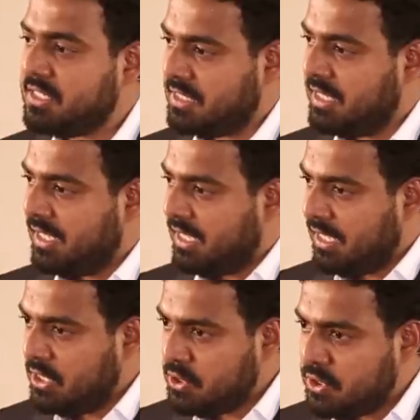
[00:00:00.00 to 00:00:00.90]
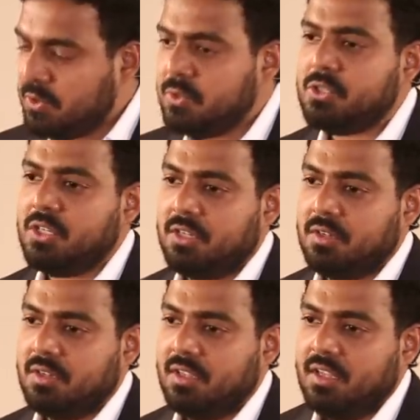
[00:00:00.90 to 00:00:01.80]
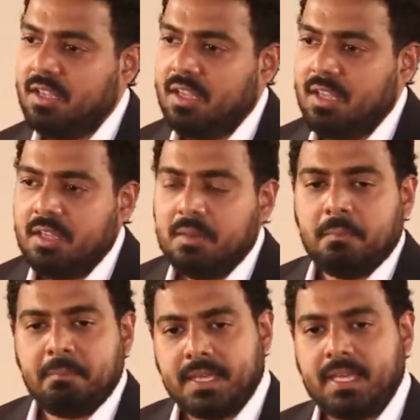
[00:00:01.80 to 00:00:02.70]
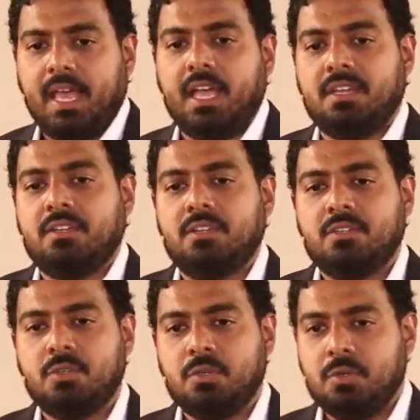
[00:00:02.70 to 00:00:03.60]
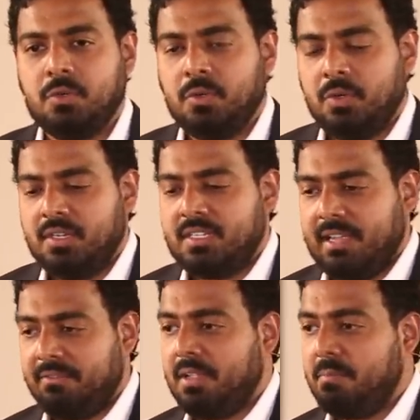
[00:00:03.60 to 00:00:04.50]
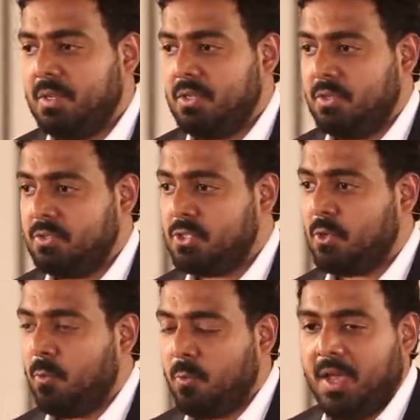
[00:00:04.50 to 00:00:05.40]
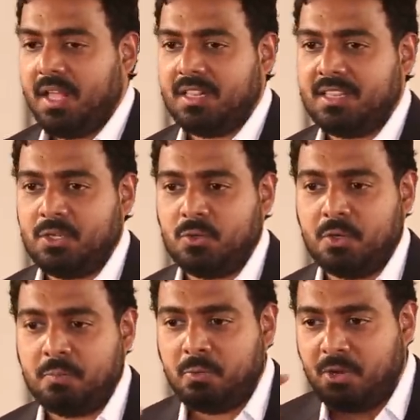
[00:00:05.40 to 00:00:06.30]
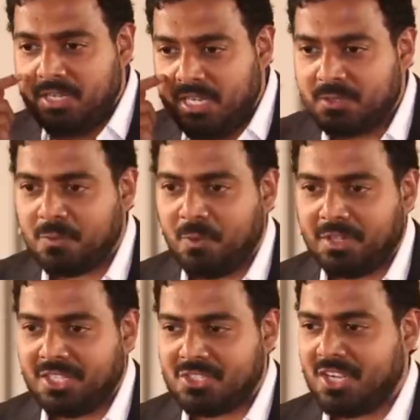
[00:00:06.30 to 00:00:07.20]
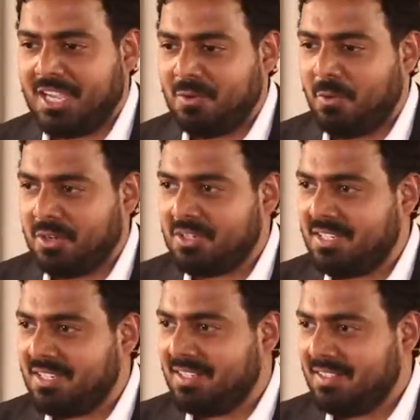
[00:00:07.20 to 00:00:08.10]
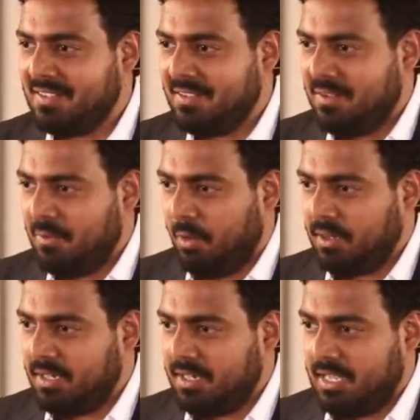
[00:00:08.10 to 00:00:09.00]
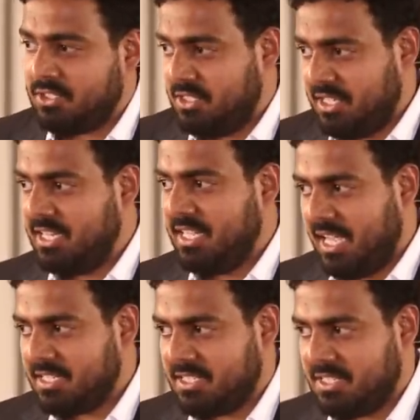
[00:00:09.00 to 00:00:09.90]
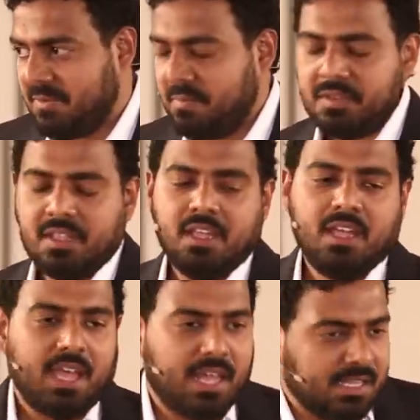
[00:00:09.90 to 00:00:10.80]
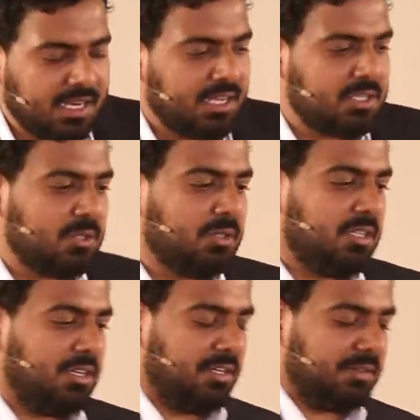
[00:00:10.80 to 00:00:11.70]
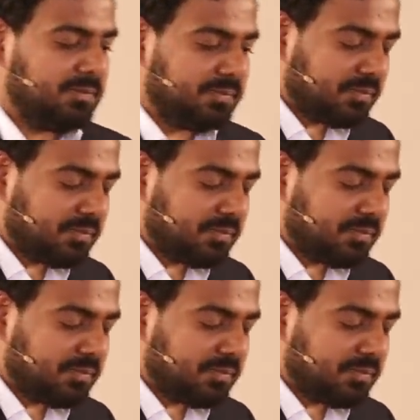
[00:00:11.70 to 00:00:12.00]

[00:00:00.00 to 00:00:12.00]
this intuition began to develop in you so well that you could predict what the child wanted next? She said, yes. And then I told her,